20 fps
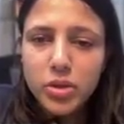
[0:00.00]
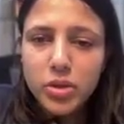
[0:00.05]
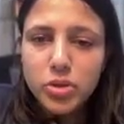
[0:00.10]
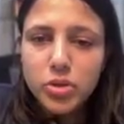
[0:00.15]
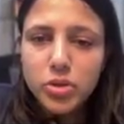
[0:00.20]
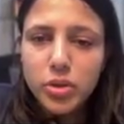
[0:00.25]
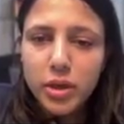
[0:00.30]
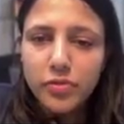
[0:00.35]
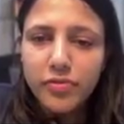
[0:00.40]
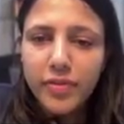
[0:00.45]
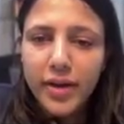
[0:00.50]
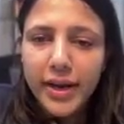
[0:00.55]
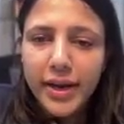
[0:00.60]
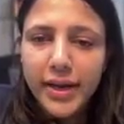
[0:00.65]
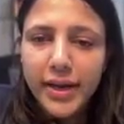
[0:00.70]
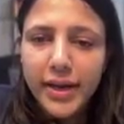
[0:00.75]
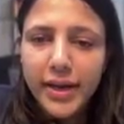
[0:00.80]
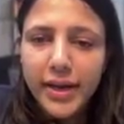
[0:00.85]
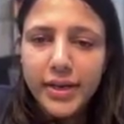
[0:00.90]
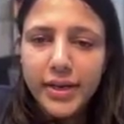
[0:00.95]
So it will
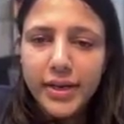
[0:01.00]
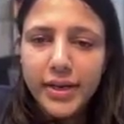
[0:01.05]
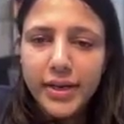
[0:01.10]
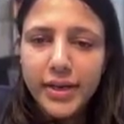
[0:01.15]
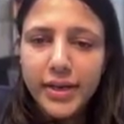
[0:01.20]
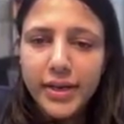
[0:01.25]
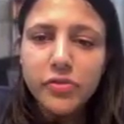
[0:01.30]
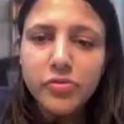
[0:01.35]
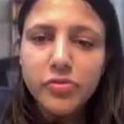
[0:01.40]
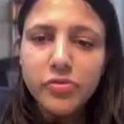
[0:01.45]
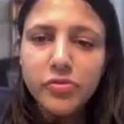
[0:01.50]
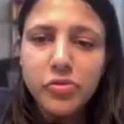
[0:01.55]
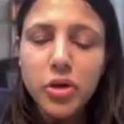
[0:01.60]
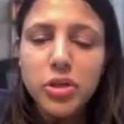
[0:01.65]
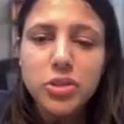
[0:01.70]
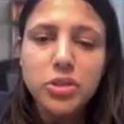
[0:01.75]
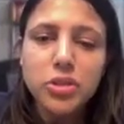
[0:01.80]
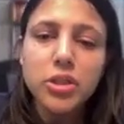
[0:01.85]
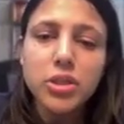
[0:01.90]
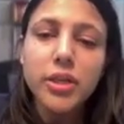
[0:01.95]
find
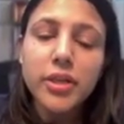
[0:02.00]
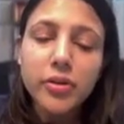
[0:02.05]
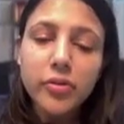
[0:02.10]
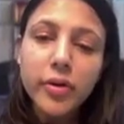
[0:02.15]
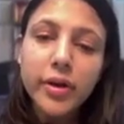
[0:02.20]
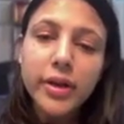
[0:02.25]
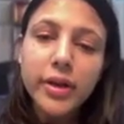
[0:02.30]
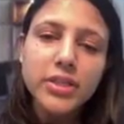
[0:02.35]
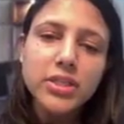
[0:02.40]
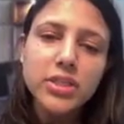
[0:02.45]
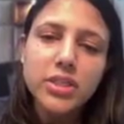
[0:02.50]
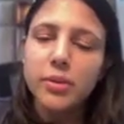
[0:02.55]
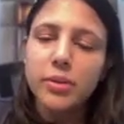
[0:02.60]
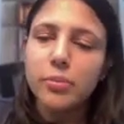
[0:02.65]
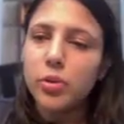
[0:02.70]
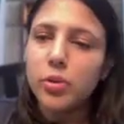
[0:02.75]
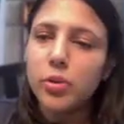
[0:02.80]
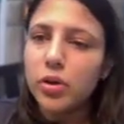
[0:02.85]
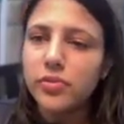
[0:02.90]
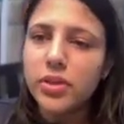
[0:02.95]
the nearest
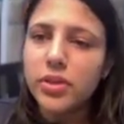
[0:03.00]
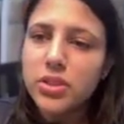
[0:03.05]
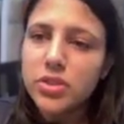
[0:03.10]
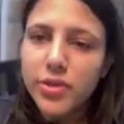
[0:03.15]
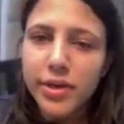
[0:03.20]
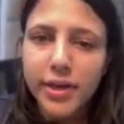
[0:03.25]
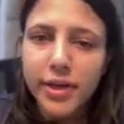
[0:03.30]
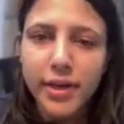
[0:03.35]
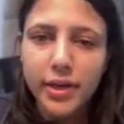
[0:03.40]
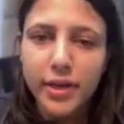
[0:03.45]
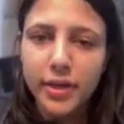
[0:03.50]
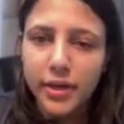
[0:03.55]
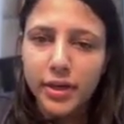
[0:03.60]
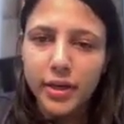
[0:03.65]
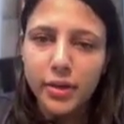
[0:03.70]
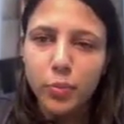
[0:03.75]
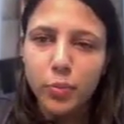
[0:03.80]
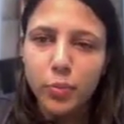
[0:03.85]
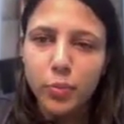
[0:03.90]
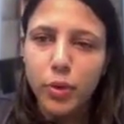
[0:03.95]
neighbor of this training
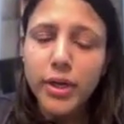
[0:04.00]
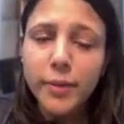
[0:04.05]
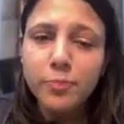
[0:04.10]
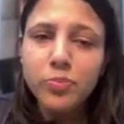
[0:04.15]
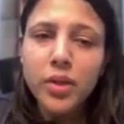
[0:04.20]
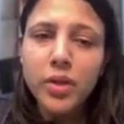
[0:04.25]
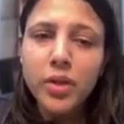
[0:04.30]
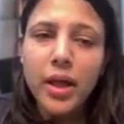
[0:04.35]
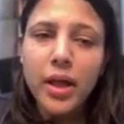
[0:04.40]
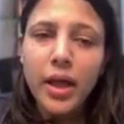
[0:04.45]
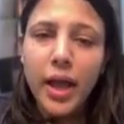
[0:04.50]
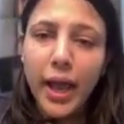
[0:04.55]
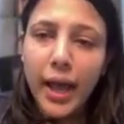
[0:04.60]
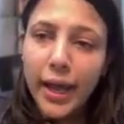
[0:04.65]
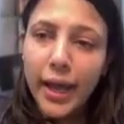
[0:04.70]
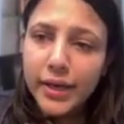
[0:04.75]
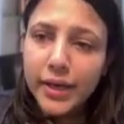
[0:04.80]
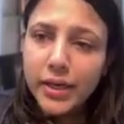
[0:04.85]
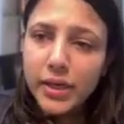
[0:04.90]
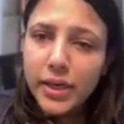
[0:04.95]
data point.
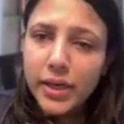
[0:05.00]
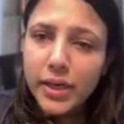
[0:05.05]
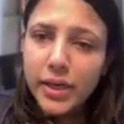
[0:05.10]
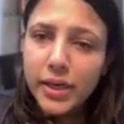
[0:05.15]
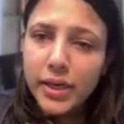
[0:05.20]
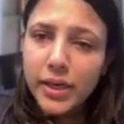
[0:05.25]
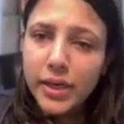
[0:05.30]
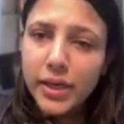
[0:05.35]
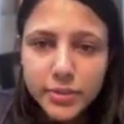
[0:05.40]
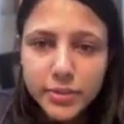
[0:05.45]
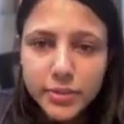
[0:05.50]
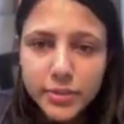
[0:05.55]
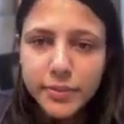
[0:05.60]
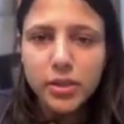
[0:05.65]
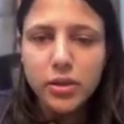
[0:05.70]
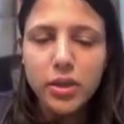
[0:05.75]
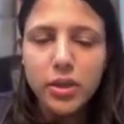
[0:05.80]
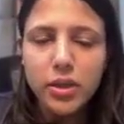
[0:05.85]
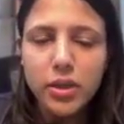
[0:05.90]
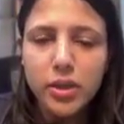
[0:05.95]
And in this
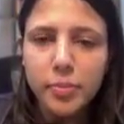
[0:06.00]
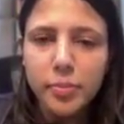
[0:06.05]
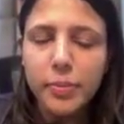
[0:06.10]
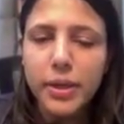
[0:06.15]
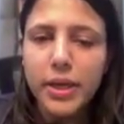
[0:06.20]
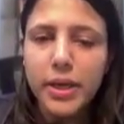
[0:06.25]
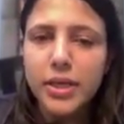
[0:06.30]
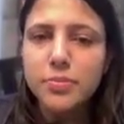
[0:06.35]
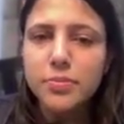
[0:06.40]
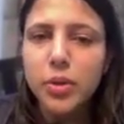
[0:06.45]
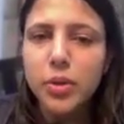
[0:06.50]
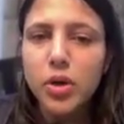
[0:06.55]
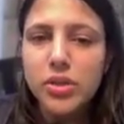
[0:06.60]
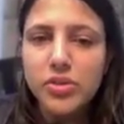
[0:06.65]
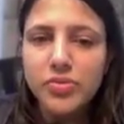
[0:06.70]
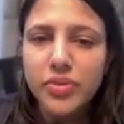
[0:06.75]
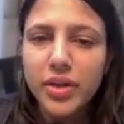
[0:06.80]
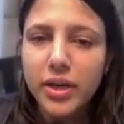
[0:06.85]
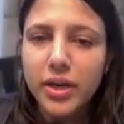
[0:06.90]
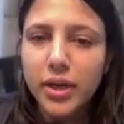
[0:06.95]
particular case, because we are